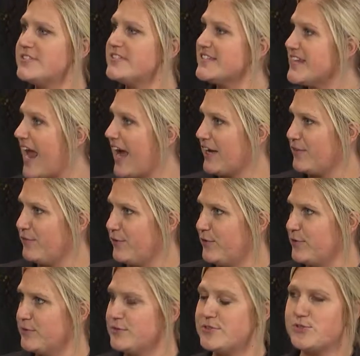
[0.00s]
snack
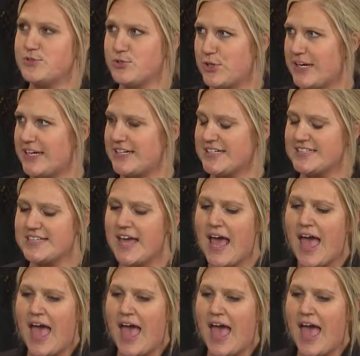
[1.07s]
foods, drinks,